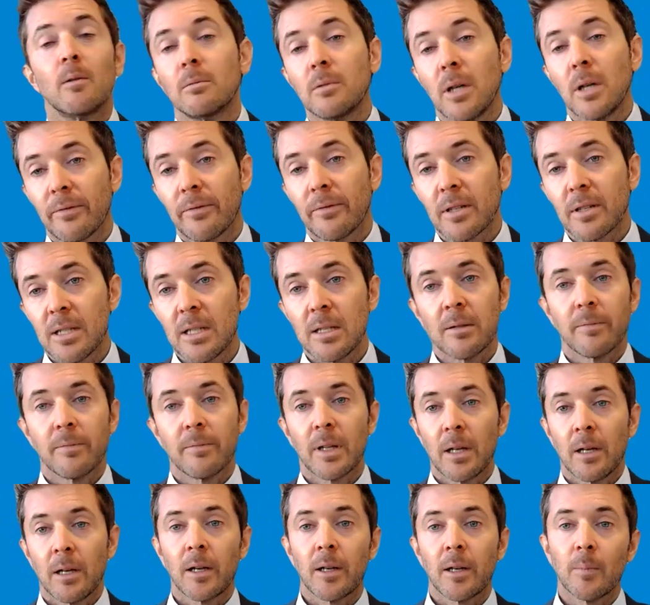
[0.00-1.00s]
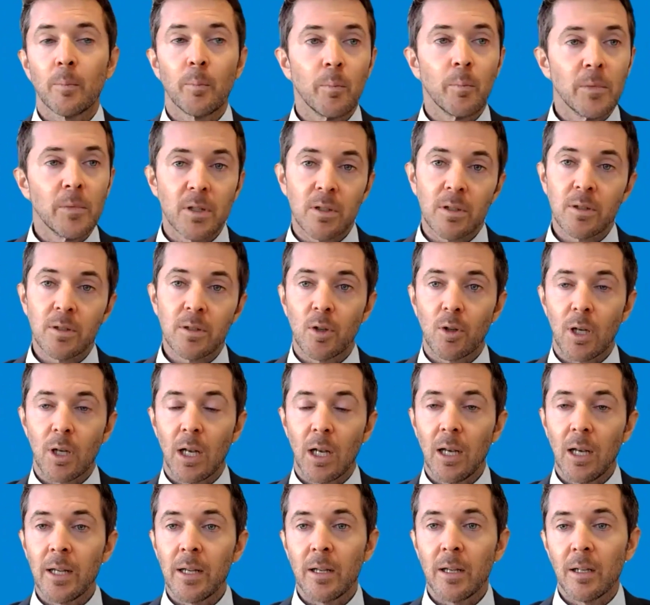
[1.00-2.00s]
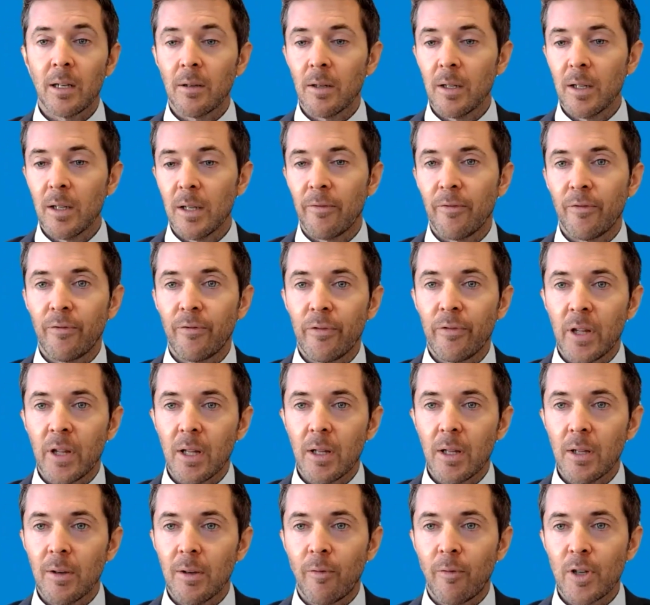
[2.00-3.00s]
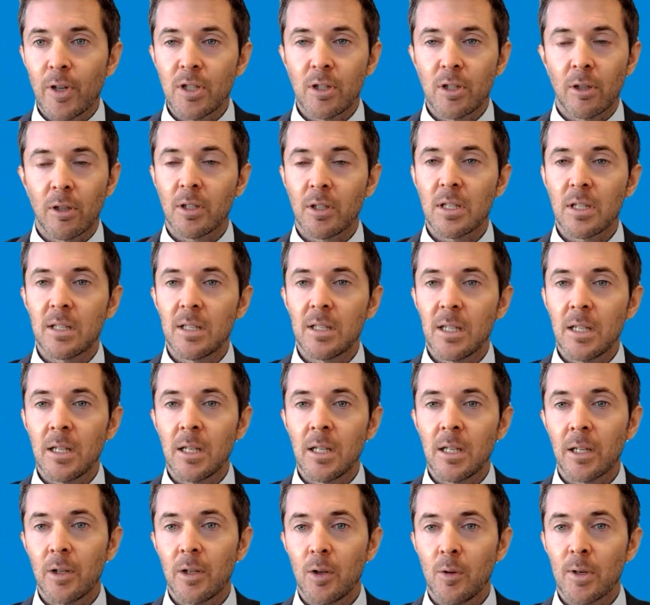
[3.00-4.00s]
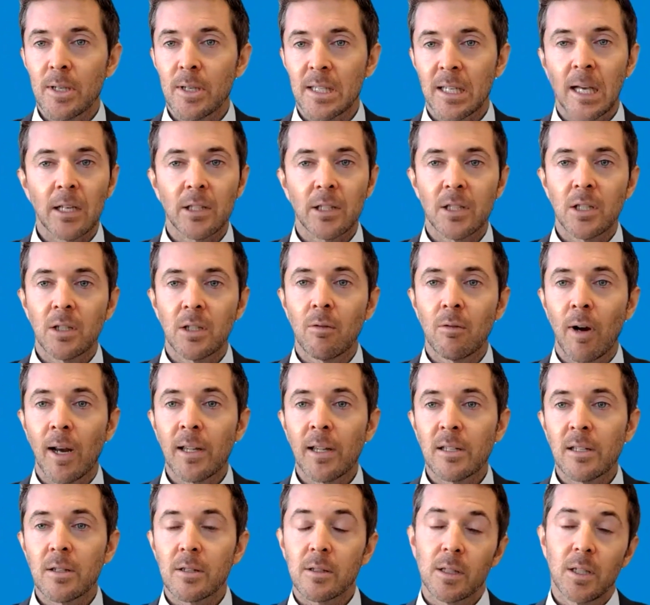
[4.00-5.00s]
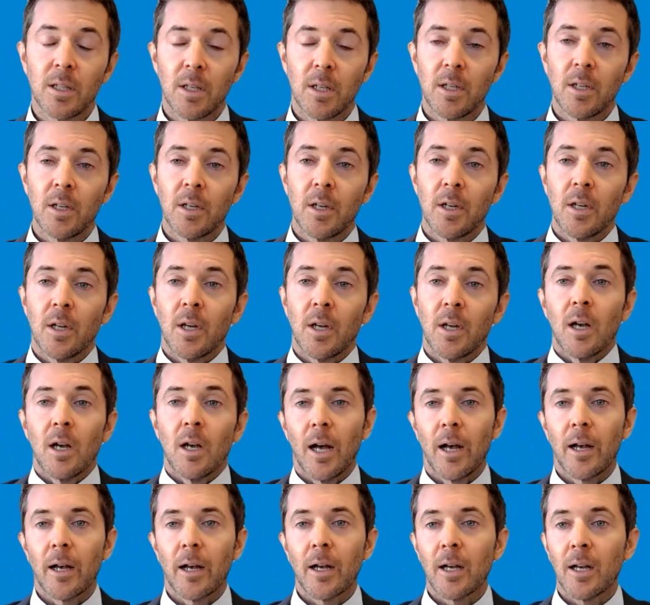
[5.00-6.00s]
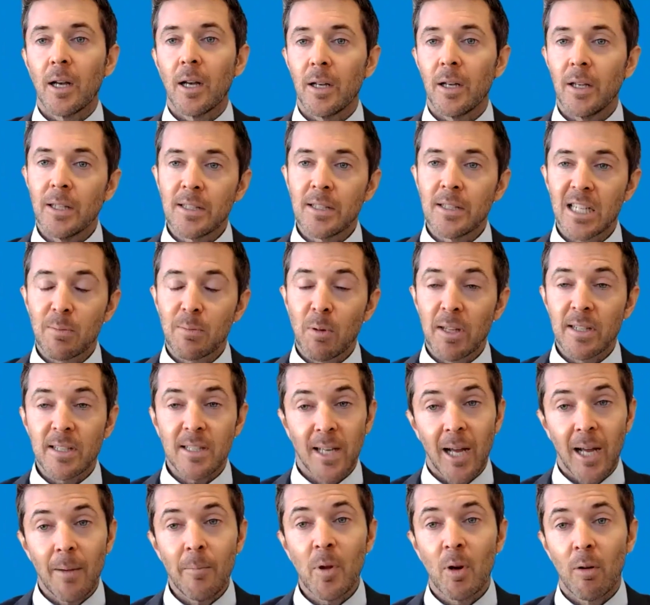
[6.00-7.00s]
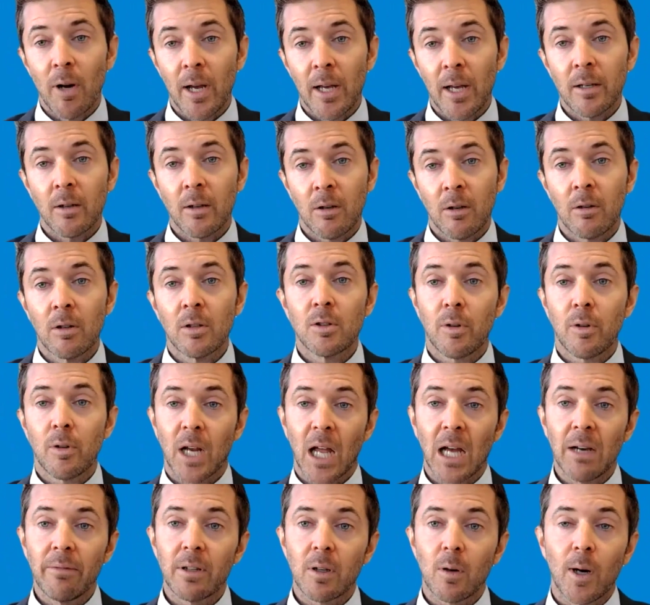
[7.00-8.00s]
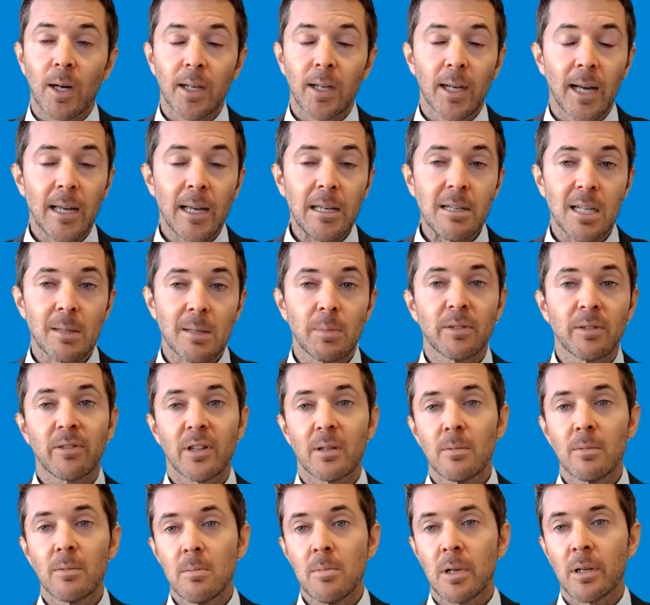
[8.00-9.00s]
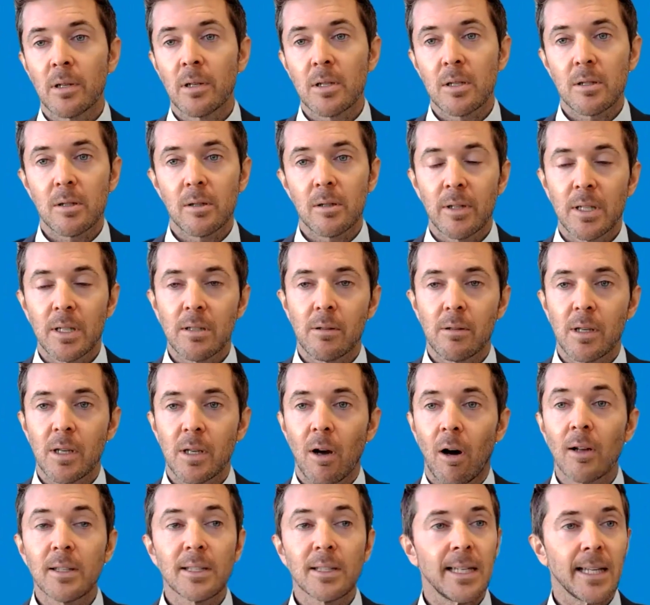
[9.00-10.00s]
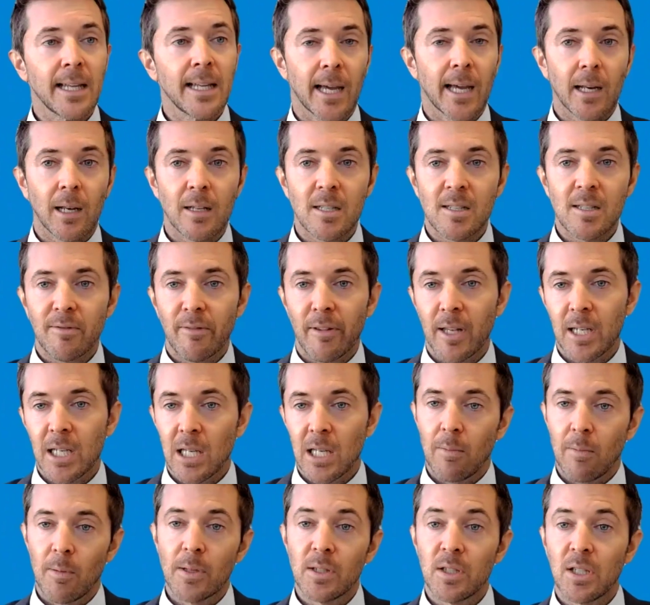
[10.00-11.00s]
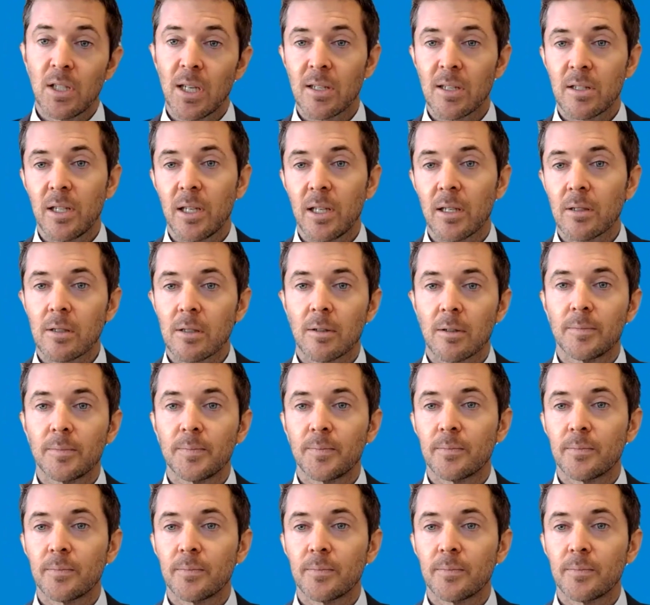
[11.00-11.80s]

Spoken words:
We'll have to see. Certainly, if we start to see US cutting rates in 6 months' time, the rand could recover quite nicely. But for the moment, there aren't any catalysts for that to happen just yet.